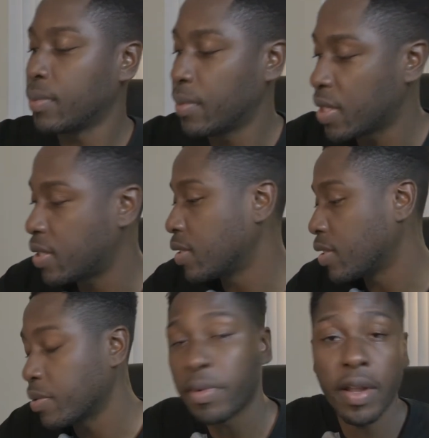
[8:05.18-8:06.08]
Distance
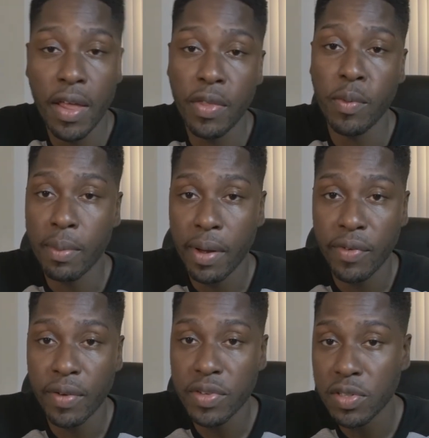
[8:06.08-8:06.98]
is another one of my
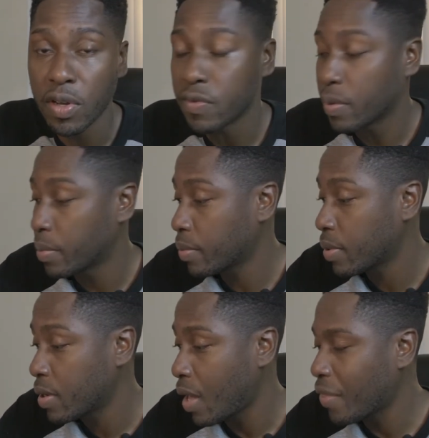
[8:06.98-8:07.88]
favorite songs from him.
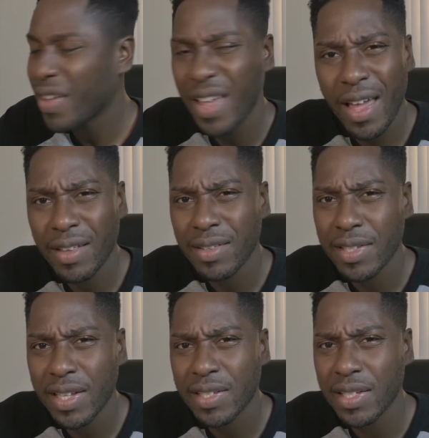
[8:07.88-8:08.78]
I think
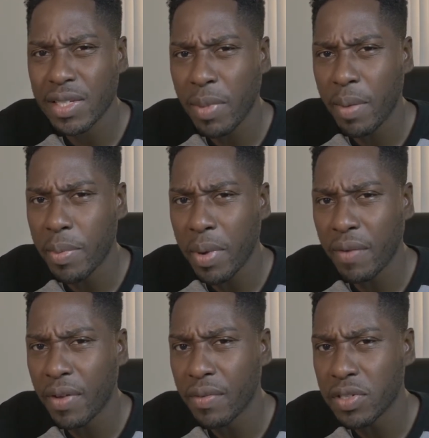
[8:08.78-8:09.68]
Distance might be my
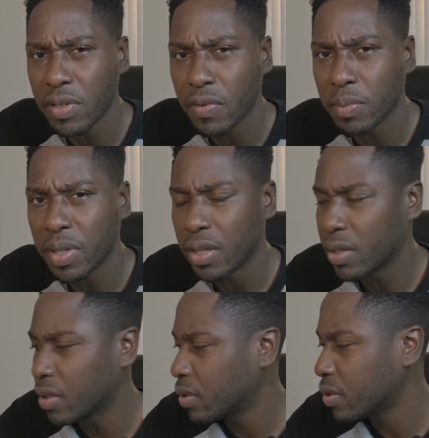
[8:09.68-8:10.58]
favorite song from
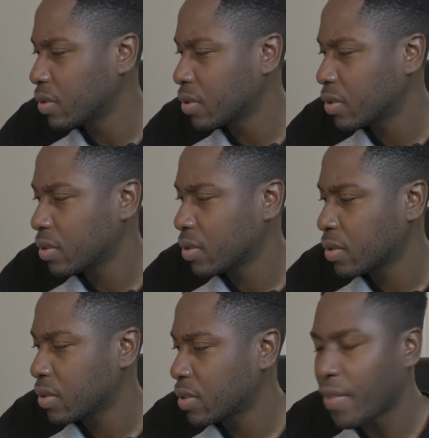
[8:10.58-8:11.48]
Killy though.
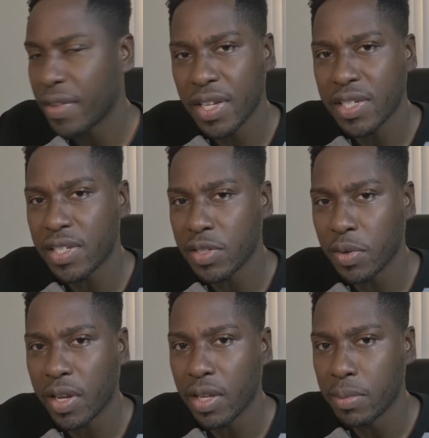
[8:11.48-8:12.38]
It's either Distance
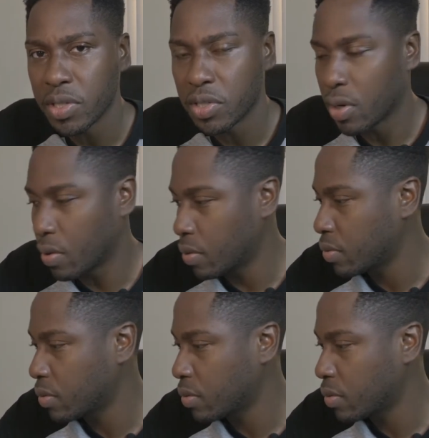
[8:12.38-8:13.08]
or Kilimanjaro.